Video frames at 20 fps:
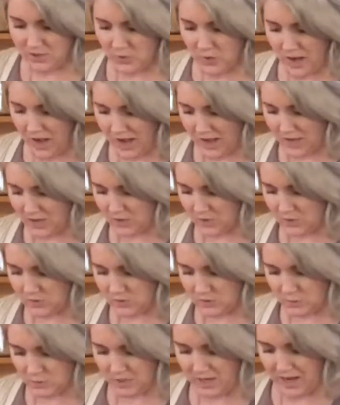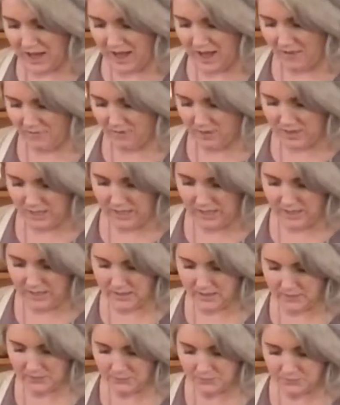so I use what I have on
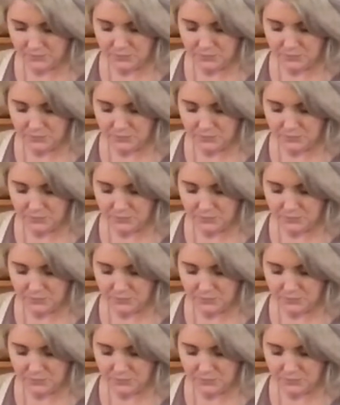hand.